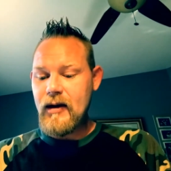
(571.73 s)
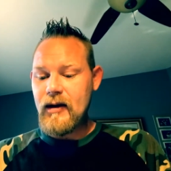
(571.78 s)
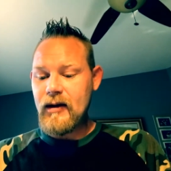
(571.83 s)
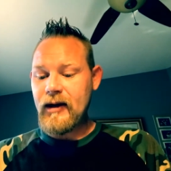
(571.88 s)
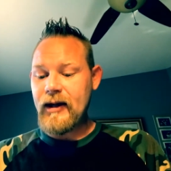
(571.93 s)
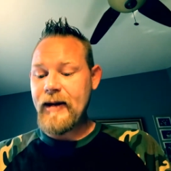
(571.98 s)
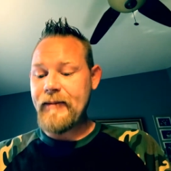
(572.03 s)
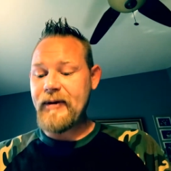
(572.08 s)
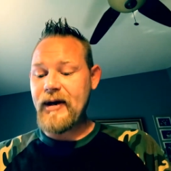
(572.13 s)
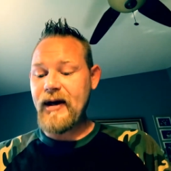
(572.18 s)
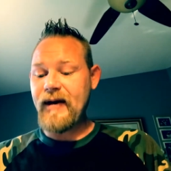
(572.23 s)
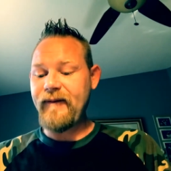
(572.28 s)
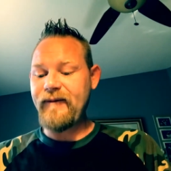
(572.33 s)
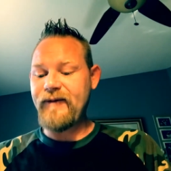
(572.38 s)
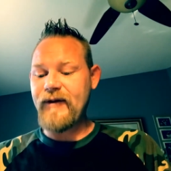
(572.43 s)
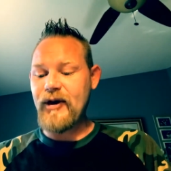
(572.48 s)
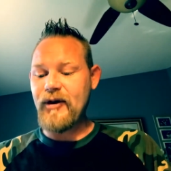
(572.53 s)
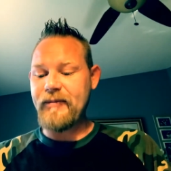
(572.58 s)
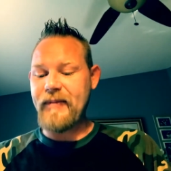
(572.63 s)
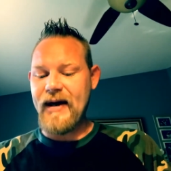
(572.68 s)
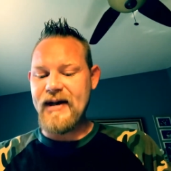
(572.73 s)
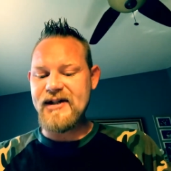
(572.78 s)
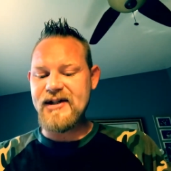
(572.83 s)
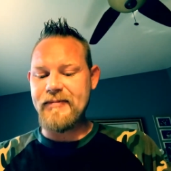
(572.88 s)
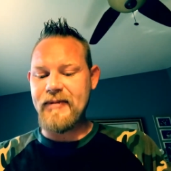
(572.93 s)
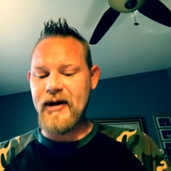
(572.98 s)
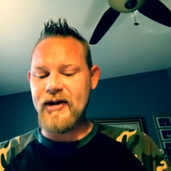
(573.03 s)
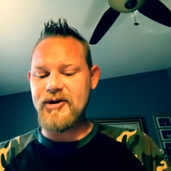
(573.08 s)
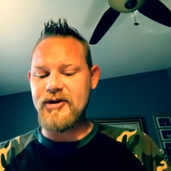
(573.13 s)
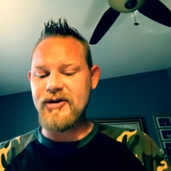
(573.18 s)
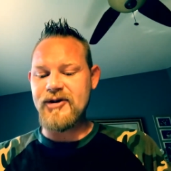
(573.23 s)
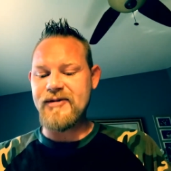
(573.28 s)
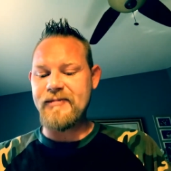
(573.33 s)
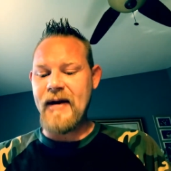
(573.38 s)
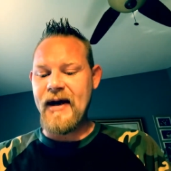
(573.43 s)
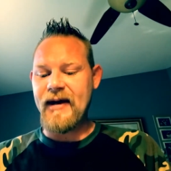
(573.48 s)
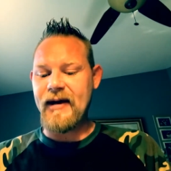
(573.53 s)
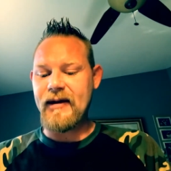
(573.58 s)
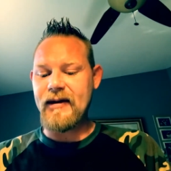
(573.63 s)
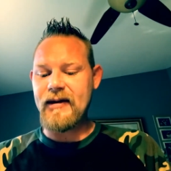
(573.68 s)
Limiting fear-based pictures
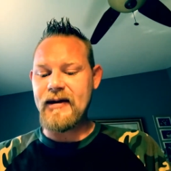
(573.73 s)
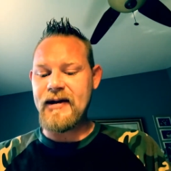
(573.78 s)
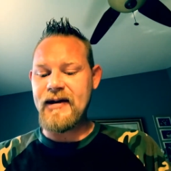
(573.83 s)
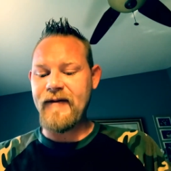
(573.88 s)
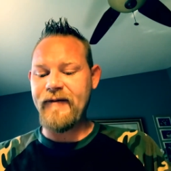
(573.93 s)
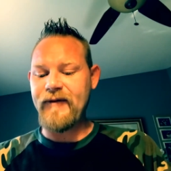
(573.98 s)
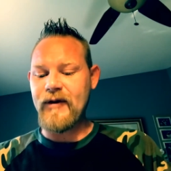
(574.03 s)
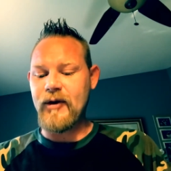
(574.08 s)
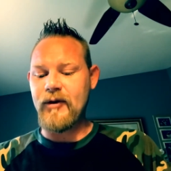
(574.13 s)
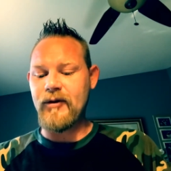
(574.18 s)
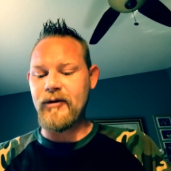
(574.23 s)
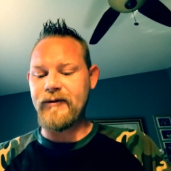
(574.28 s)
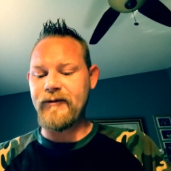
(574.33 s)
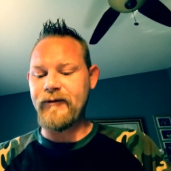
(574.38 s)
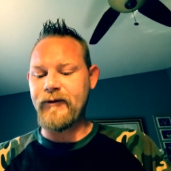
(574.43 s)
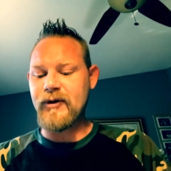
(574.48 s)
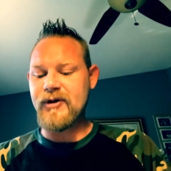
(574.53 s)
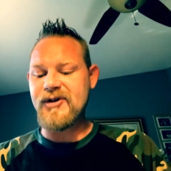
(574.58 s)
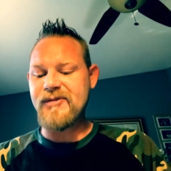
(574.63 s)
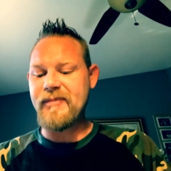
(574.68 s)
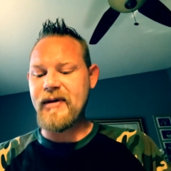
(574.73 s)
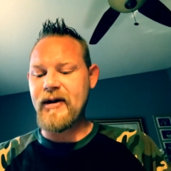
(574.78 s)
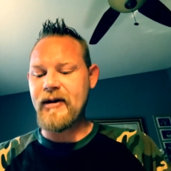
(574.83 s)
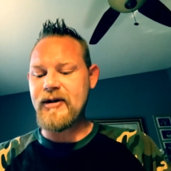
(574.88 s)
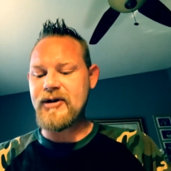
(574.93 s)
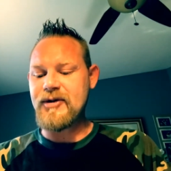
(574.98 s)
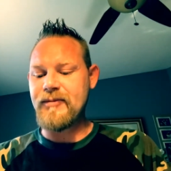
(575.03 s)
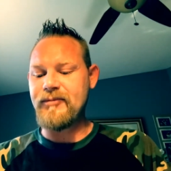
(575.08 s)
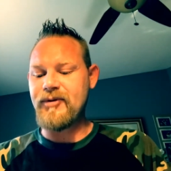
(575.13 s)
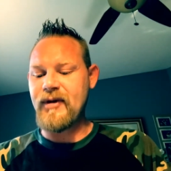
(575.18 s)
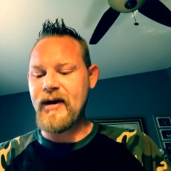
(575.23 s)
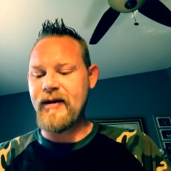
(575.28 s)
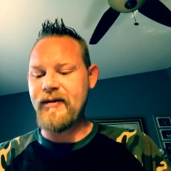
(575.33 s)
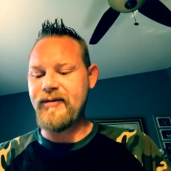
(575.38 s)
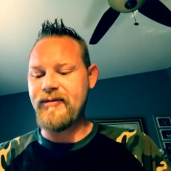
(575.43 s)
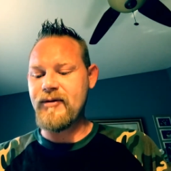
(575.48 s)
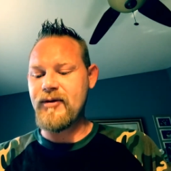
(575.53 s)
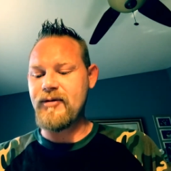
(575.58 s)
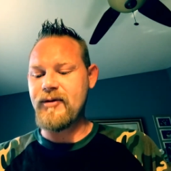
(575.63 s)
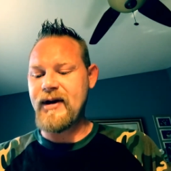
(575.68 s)
make it difficult for spirit to bring
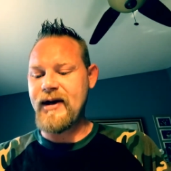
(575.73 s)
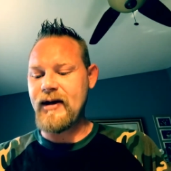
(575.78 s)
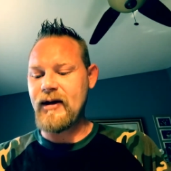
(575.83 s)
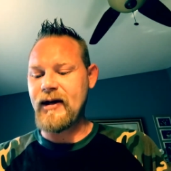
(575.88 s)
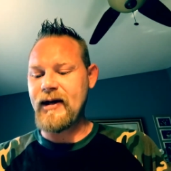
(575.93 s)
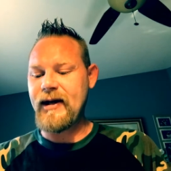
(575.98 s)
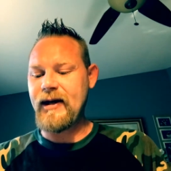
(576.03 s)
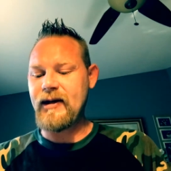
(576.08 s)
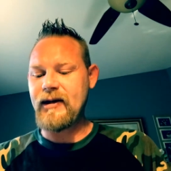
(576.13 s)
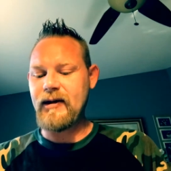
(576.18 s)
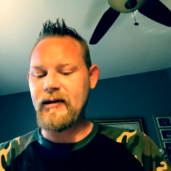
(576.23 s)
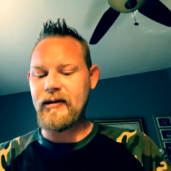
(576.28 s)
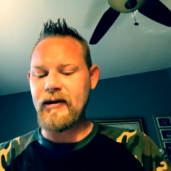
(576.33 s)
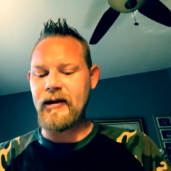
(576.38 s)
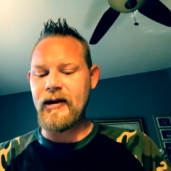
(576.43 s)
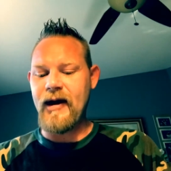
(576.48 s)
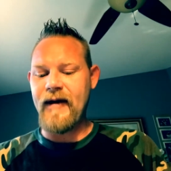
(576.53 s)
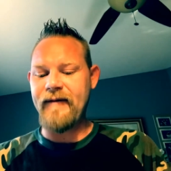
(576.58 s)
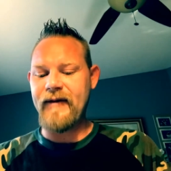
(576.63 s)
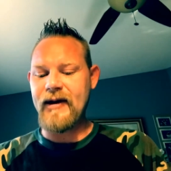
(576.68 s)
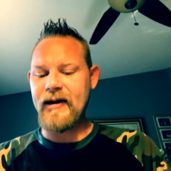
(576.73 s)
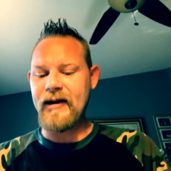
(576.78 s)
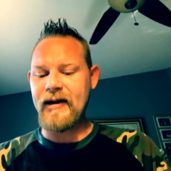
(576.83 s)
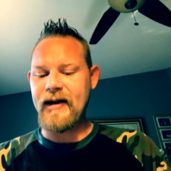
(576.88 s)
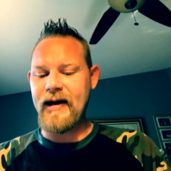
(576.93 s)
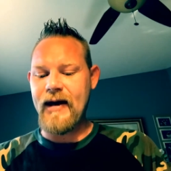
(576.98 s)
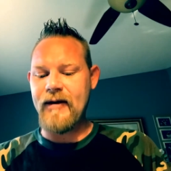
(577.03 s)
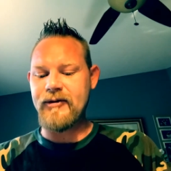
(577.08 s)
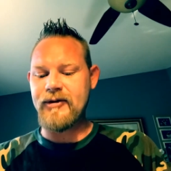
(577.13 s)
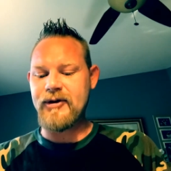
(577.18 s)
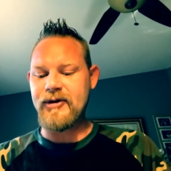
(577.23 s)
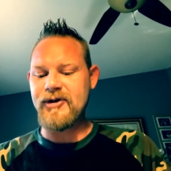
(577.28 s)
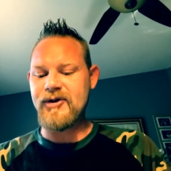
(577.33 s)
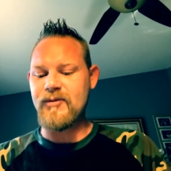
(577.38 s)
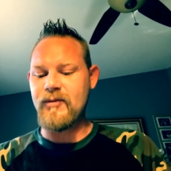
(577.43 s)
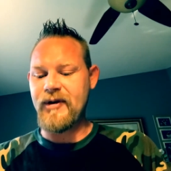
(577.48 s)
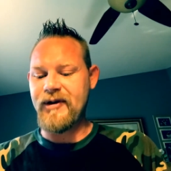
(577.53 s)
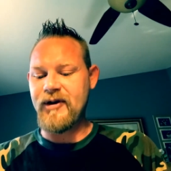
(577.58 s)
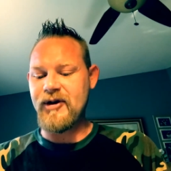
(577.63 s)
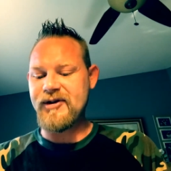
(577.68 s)
through healing, loving
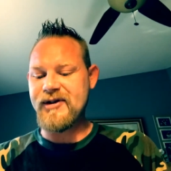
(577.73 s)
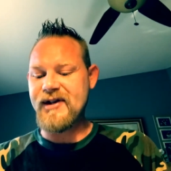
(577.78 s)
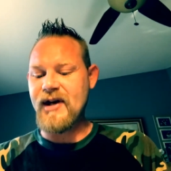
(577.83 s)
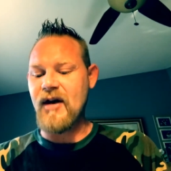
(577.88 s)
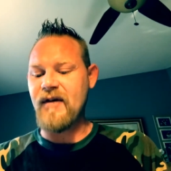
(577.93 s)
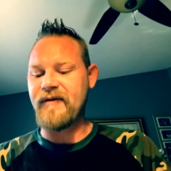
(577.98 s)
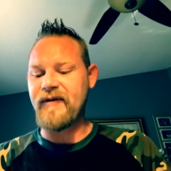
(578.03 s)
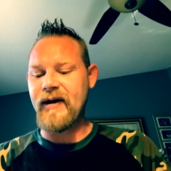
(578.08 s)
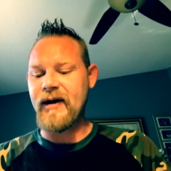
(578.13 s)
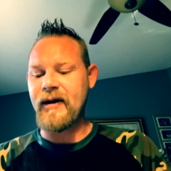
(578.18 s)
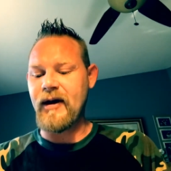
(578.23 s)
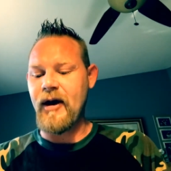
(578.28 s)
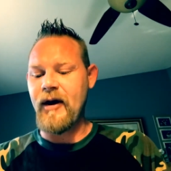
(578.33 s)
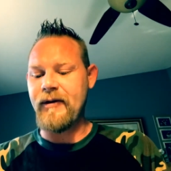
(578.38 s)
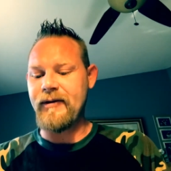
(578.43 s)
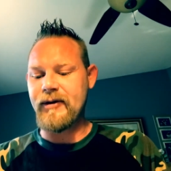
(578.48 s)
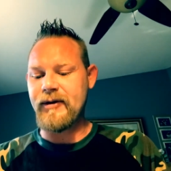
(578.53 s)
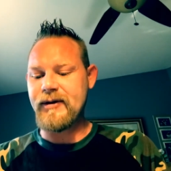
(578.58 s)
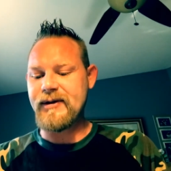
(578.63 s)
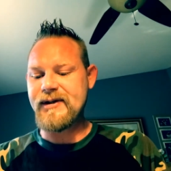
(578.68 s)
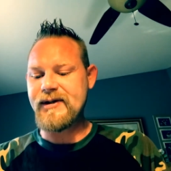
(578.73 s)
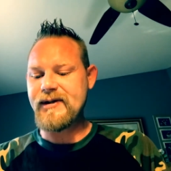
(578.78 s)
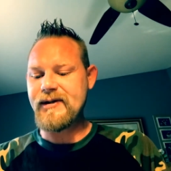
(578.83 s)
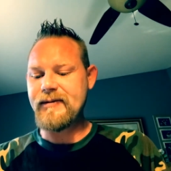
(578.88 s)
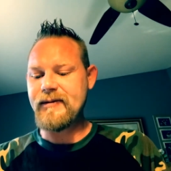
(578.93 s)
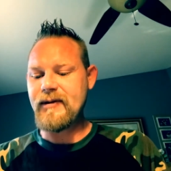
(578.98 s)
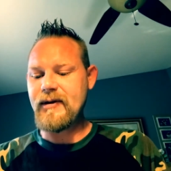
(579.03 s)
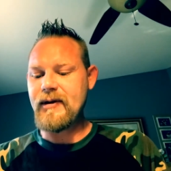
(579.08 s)
encounters with yourself and others.